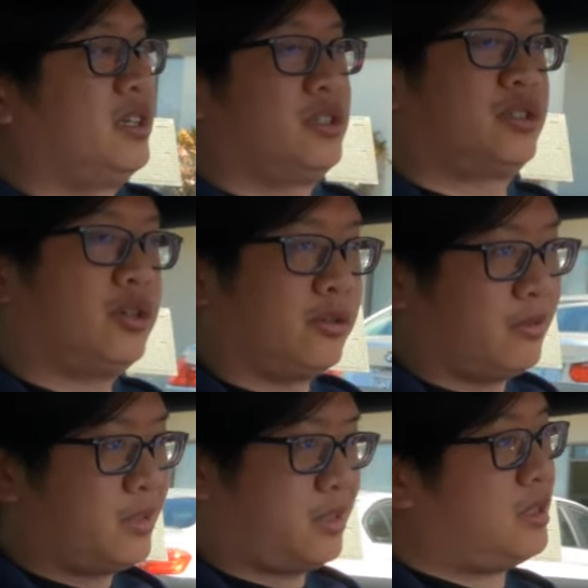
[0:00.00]
So
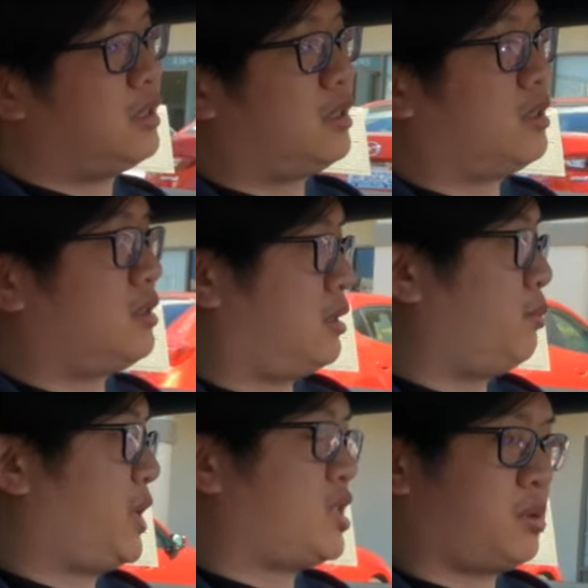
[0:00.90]
this is the
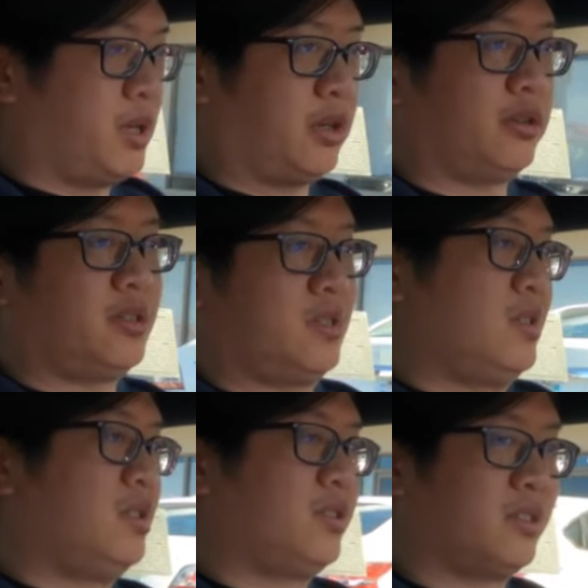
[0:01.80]
base model. This
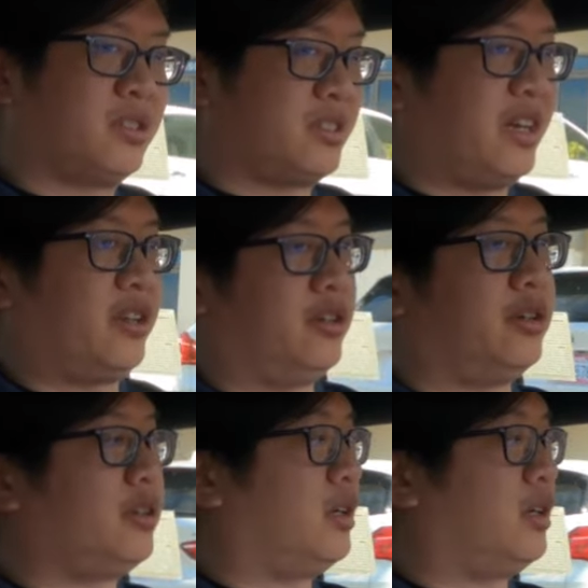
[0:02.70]
is the standard.